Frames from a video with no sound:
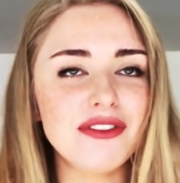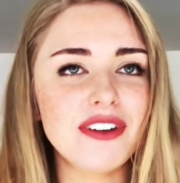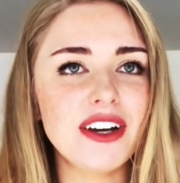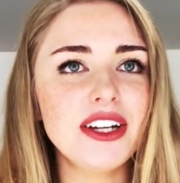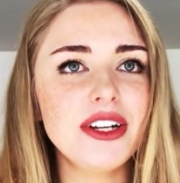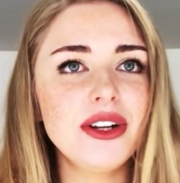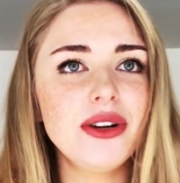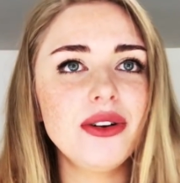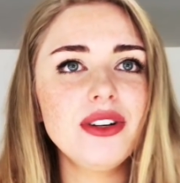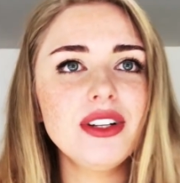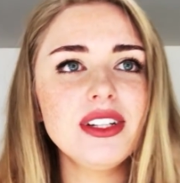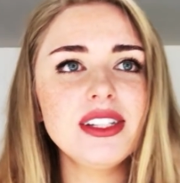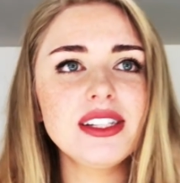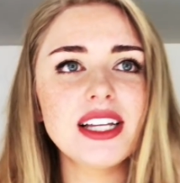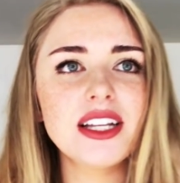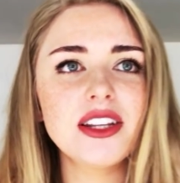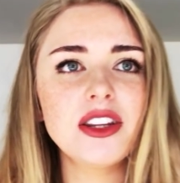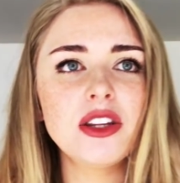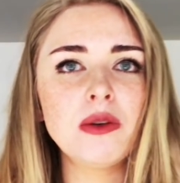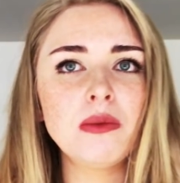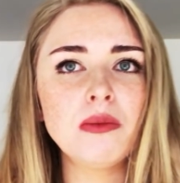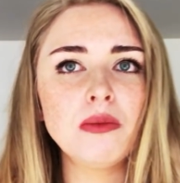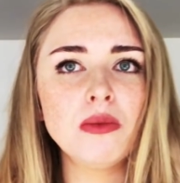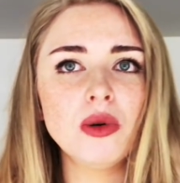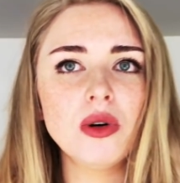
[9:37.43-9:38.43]
I noticed that
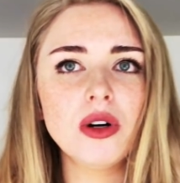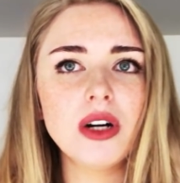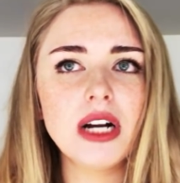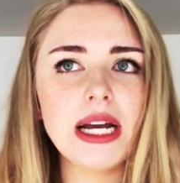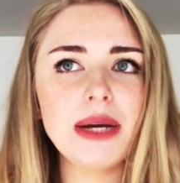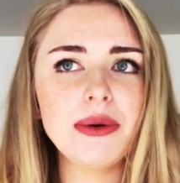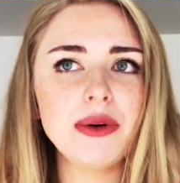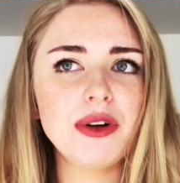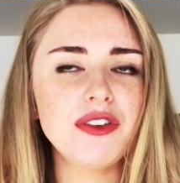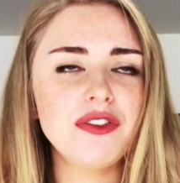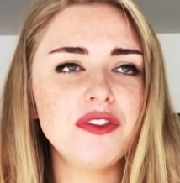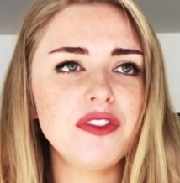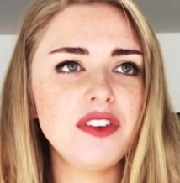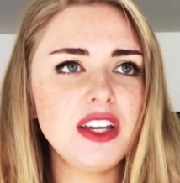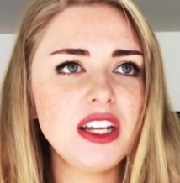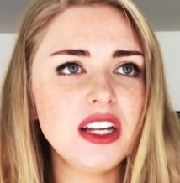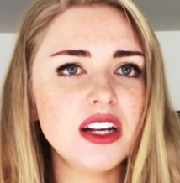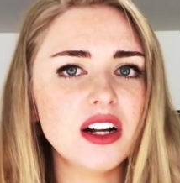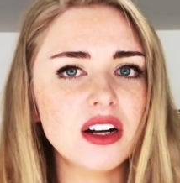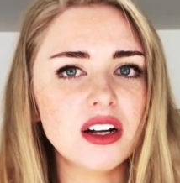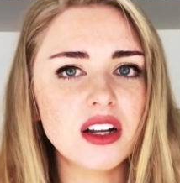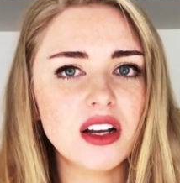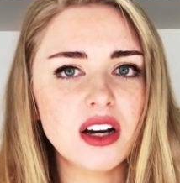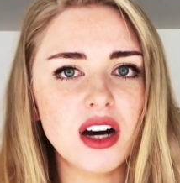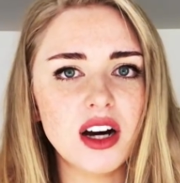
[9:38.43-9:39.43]
the more I would feed
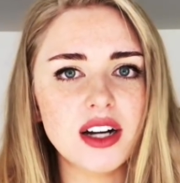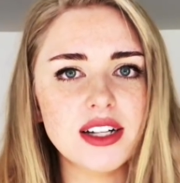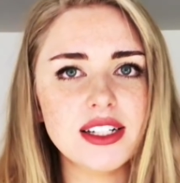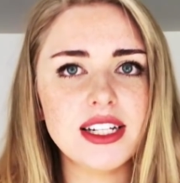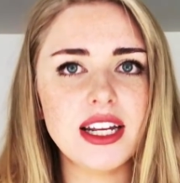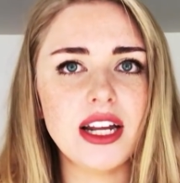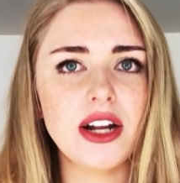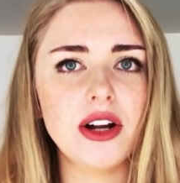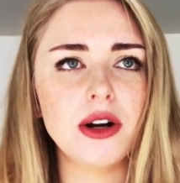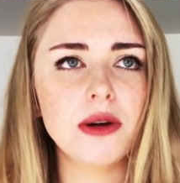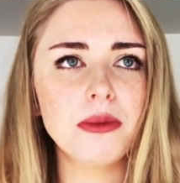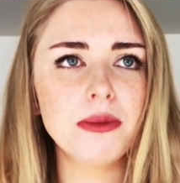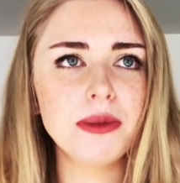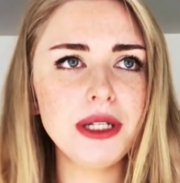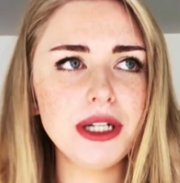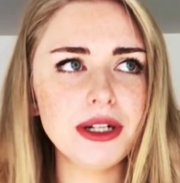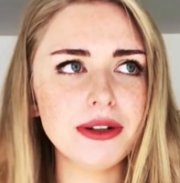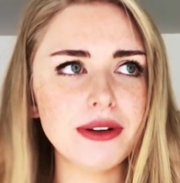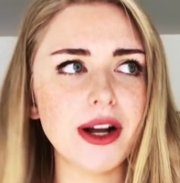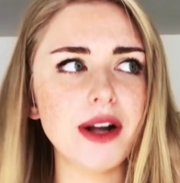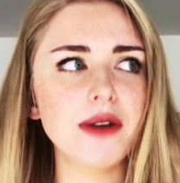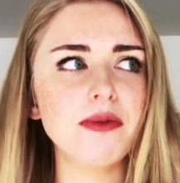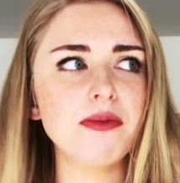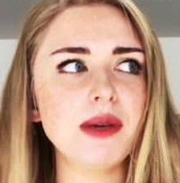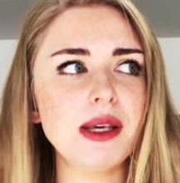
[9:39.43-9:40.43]
on content or be
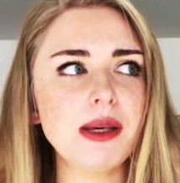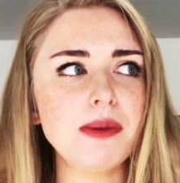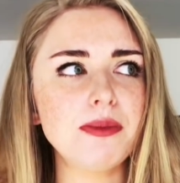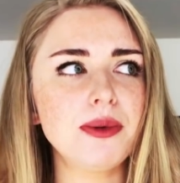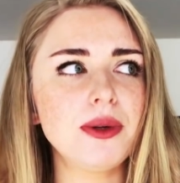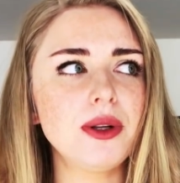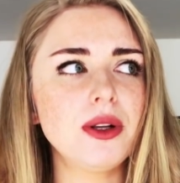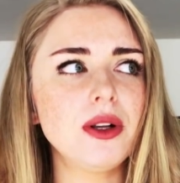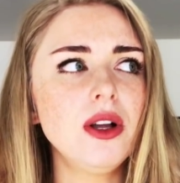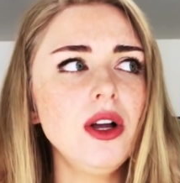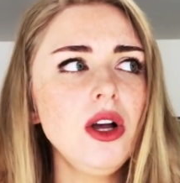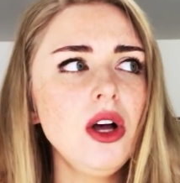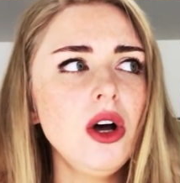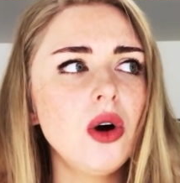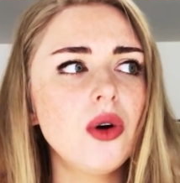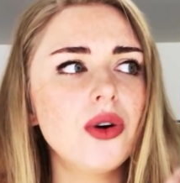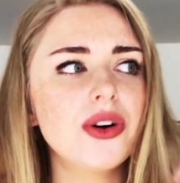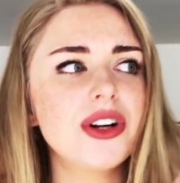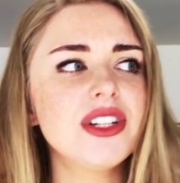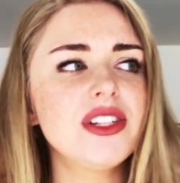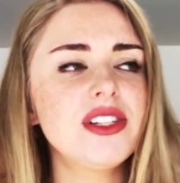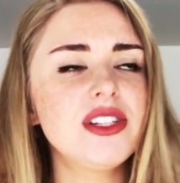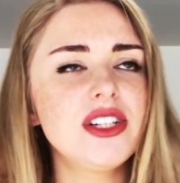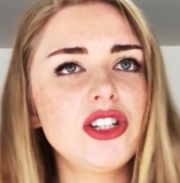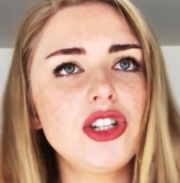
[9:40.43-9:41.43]
around people
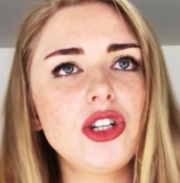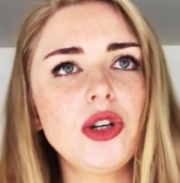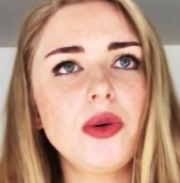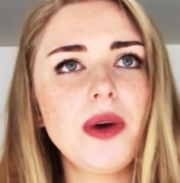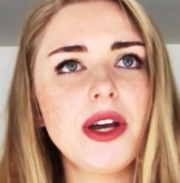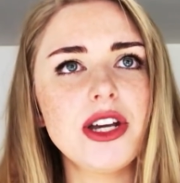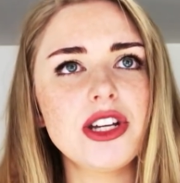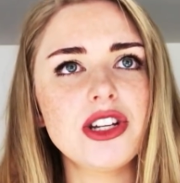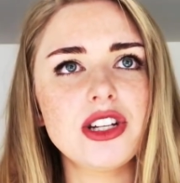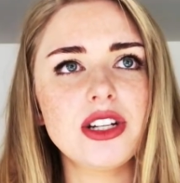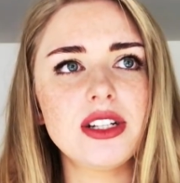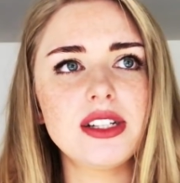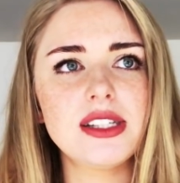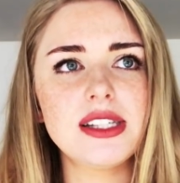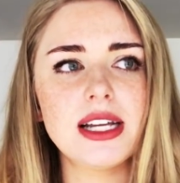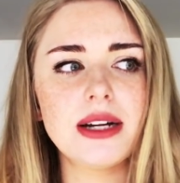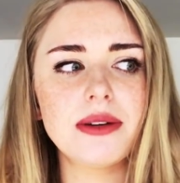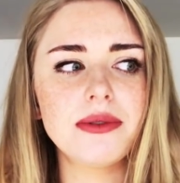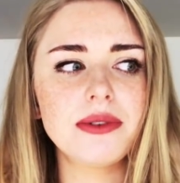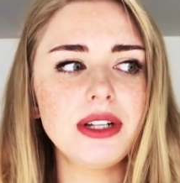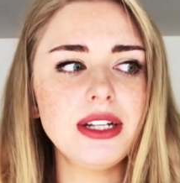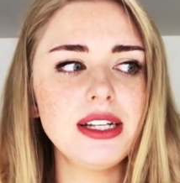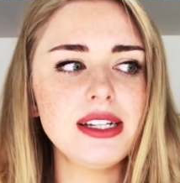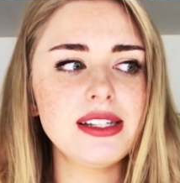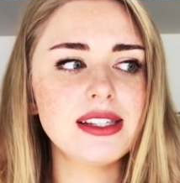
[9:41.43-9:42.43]
or in situations
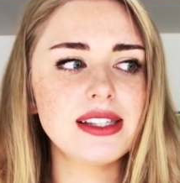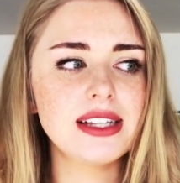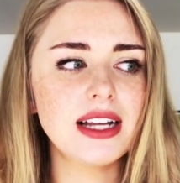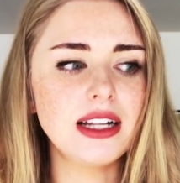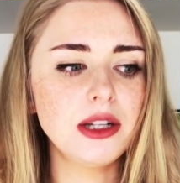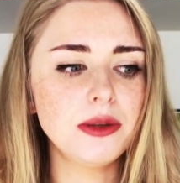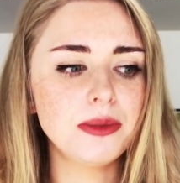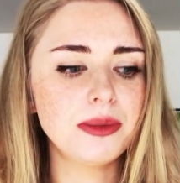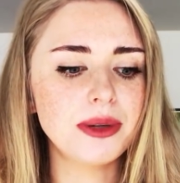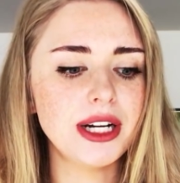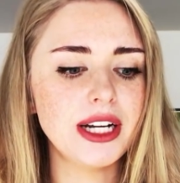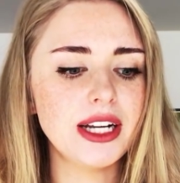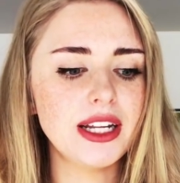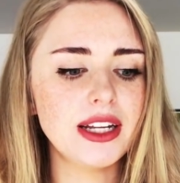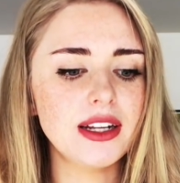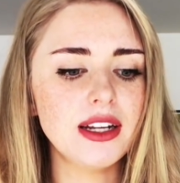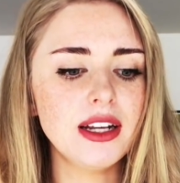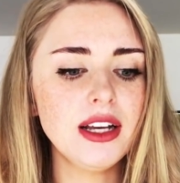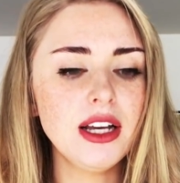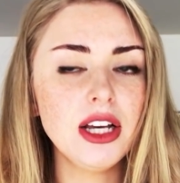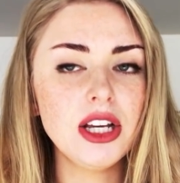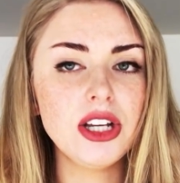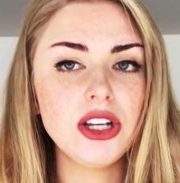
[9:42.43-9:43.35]
that really celebrated,